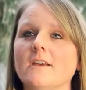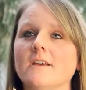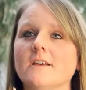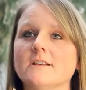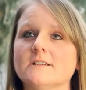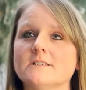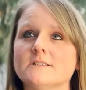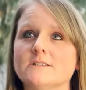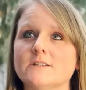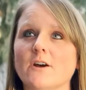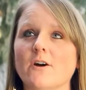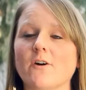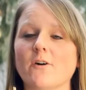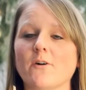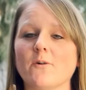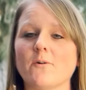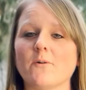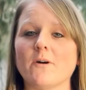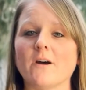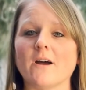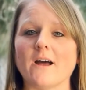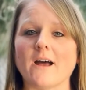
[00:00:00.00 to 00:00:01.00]

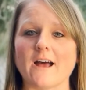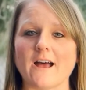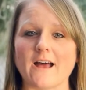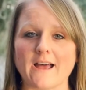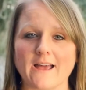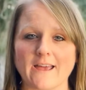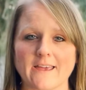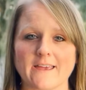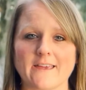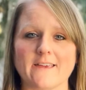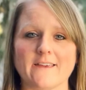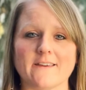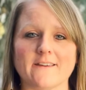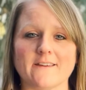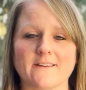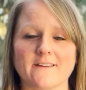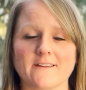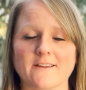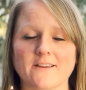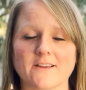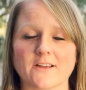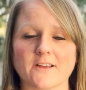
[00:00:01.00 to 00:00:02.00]
So I
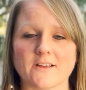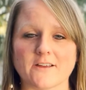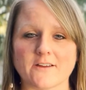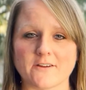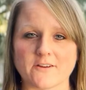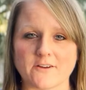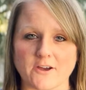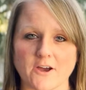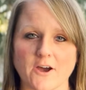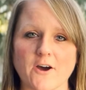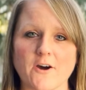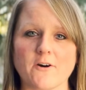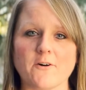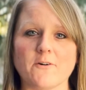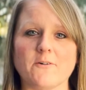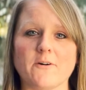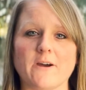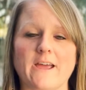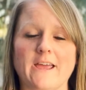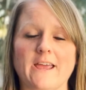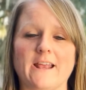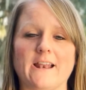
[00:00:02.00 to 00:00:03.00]
go
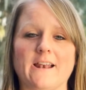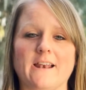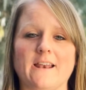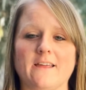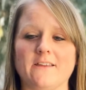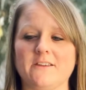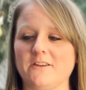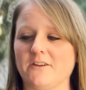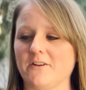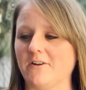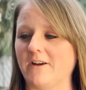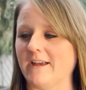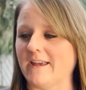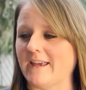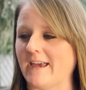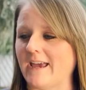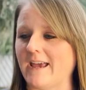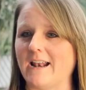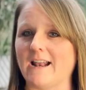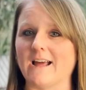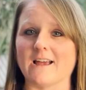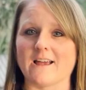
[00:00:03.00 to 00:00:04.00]
and, I
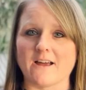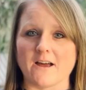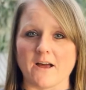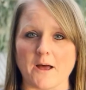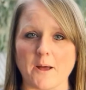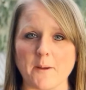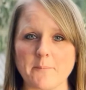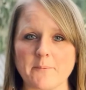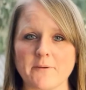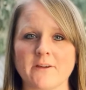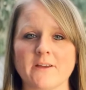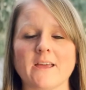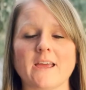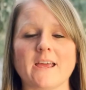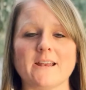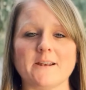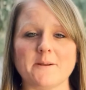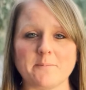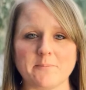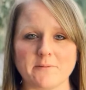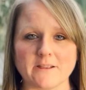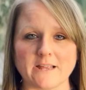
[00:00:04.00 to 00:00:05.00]
get a cup
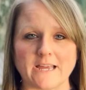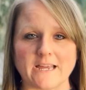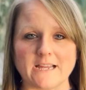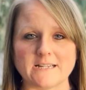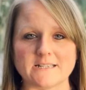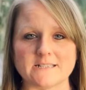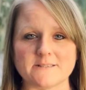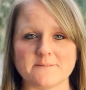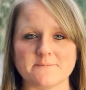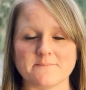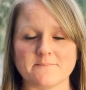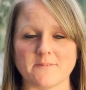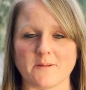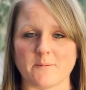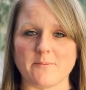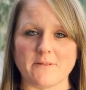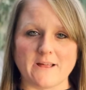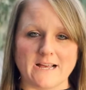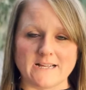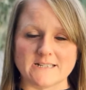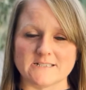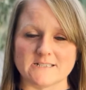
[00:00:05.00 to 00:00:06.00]
and a plate, a
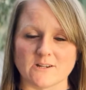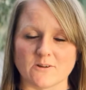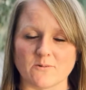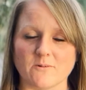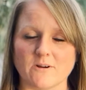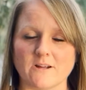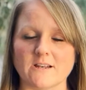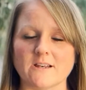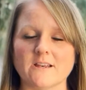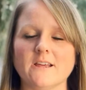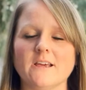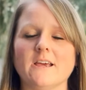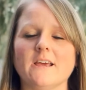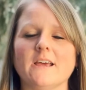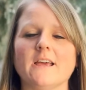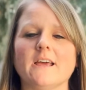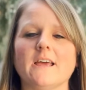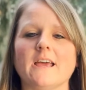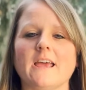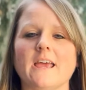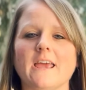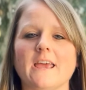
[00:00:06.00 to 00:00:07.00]
plastic one,
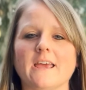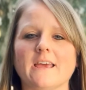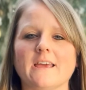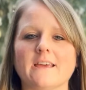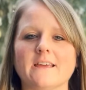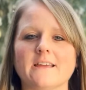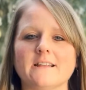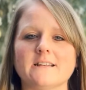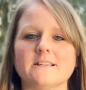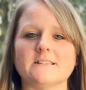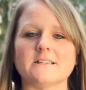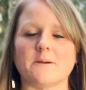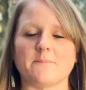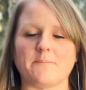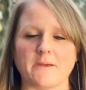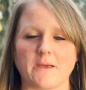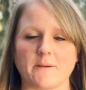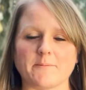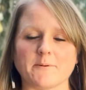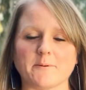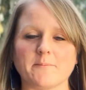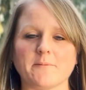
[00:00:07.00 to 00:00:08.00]
and a
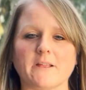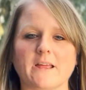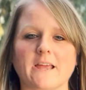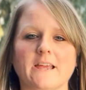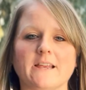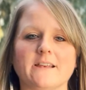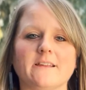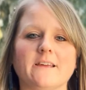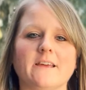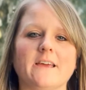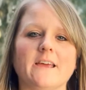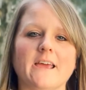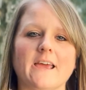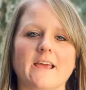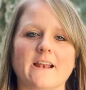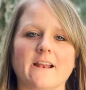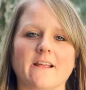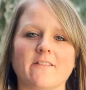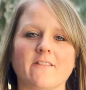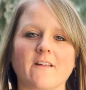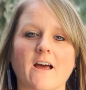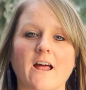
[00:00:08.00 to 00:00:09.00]
paper plate. And
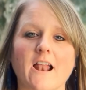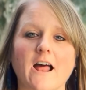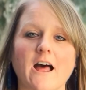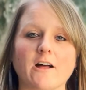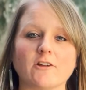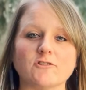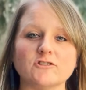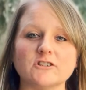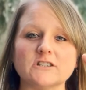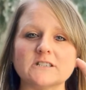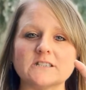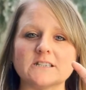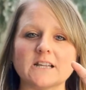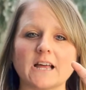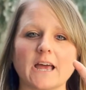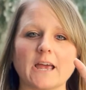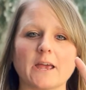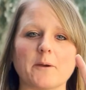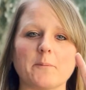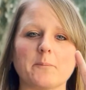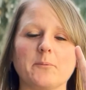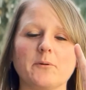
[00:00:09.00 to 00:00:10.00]
I thought I'll just
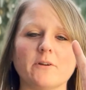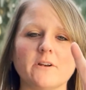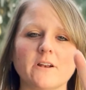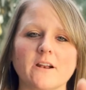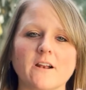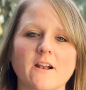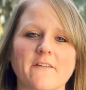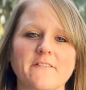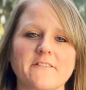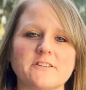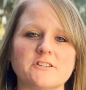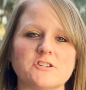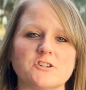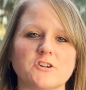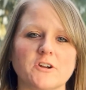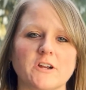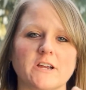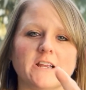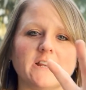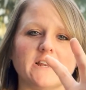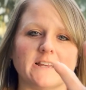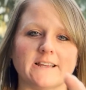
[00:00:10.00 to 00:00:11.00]
put it on the
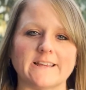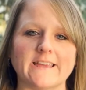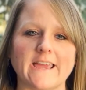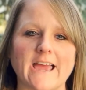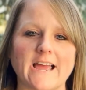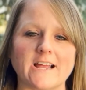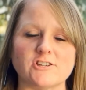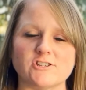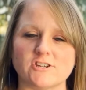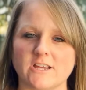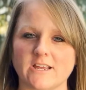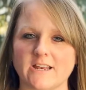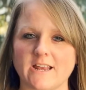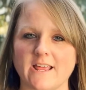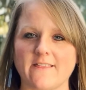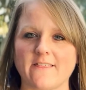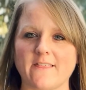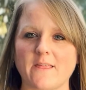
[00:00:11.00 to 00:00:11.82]
screen and catch it, and